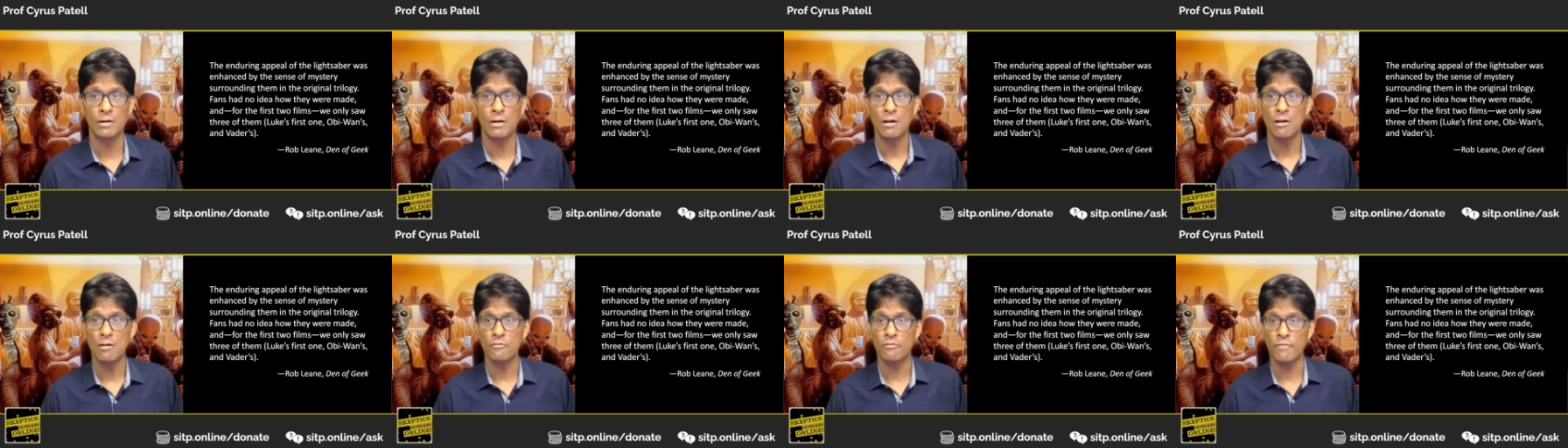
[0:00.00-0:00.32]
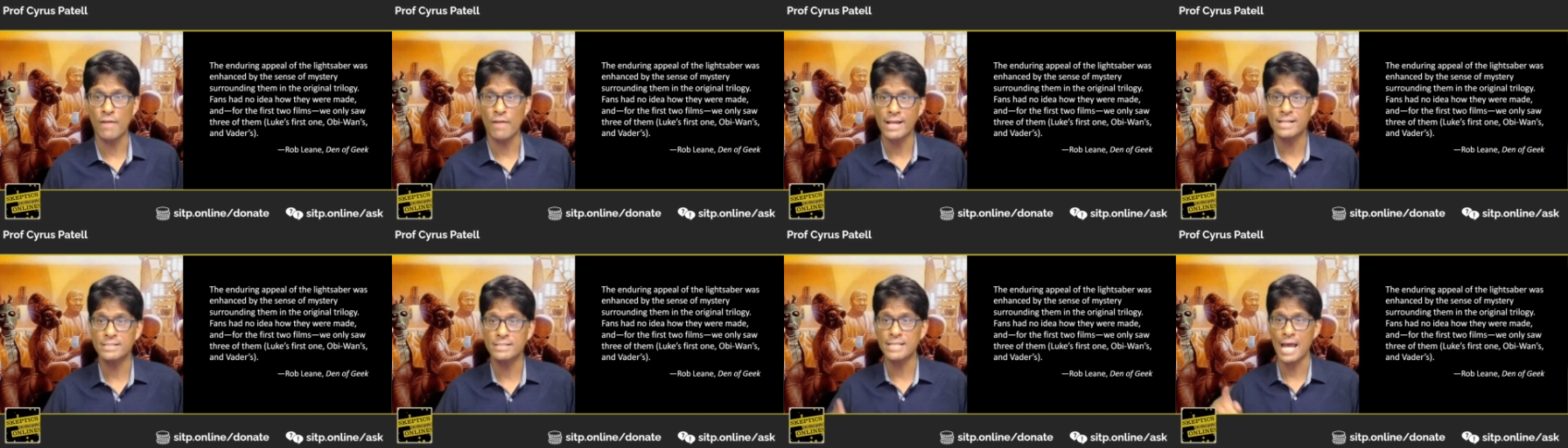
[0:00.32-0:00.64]

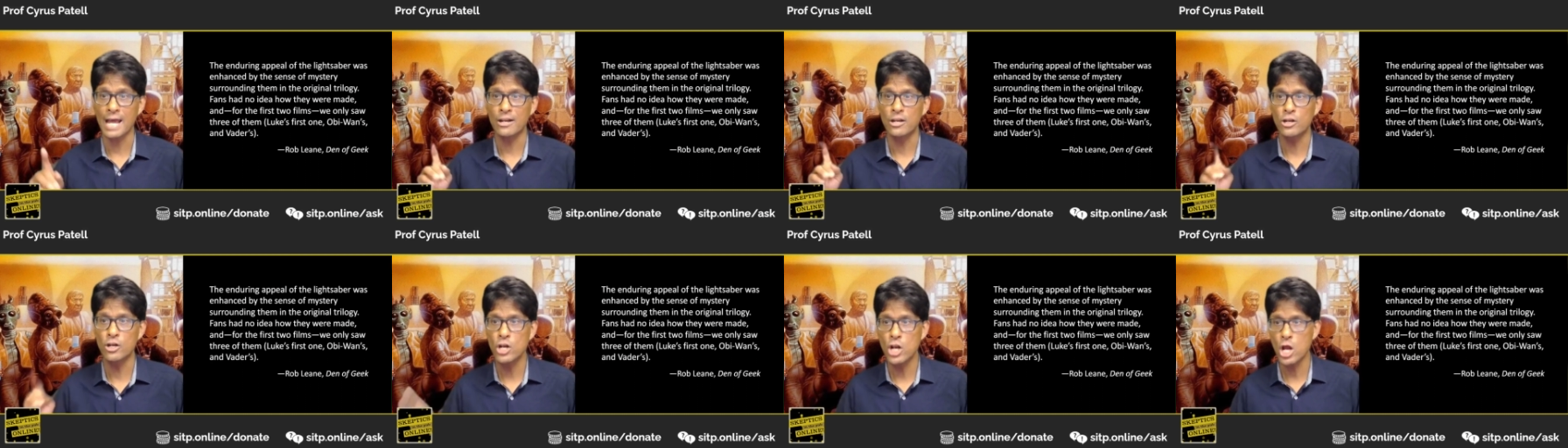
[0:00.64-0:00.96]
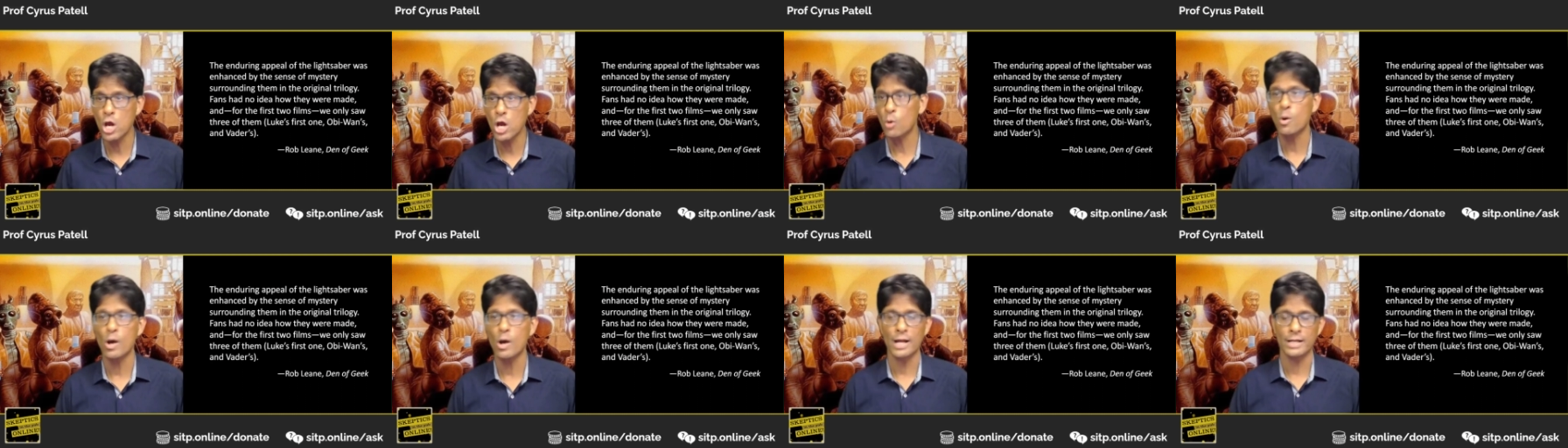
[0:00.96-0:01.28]
Fans had
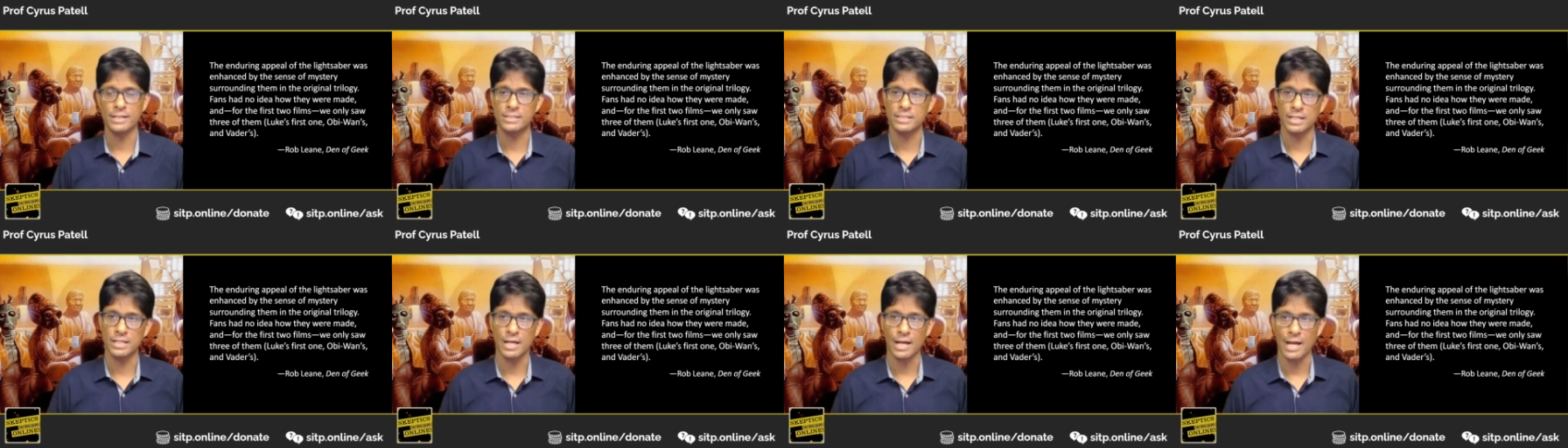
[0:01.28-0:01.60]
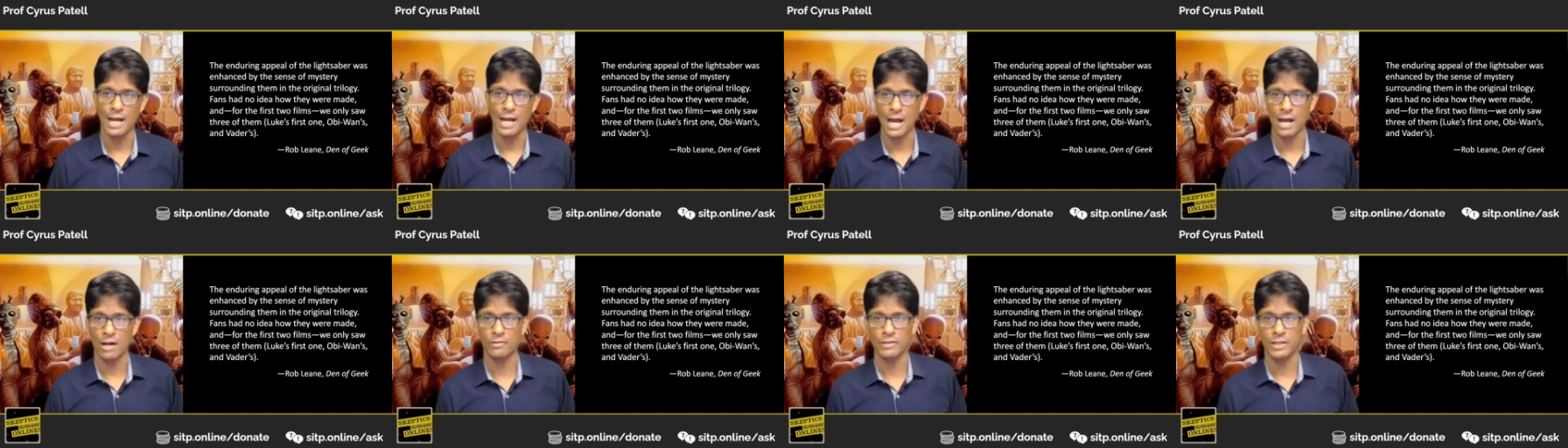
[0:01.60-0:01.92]
no idea
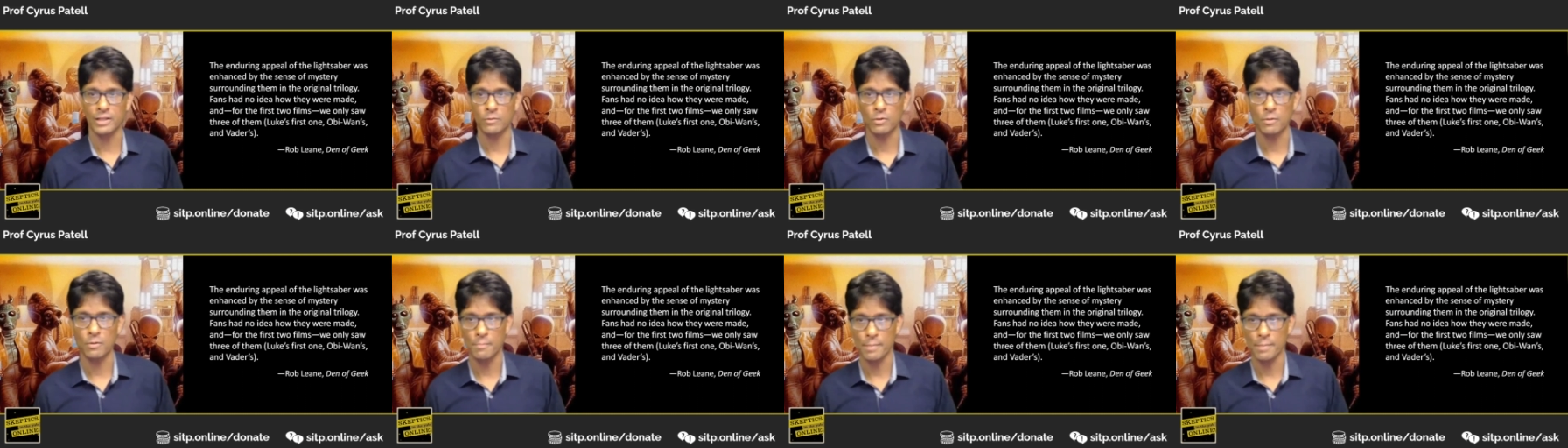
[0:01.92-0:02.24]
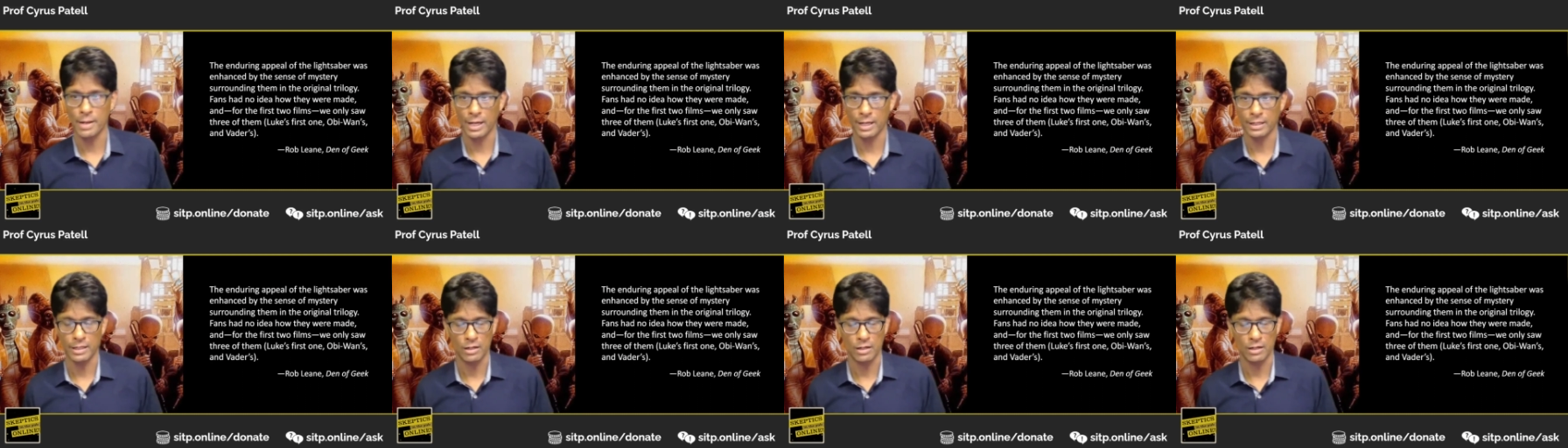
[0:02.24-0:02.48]
how they were made,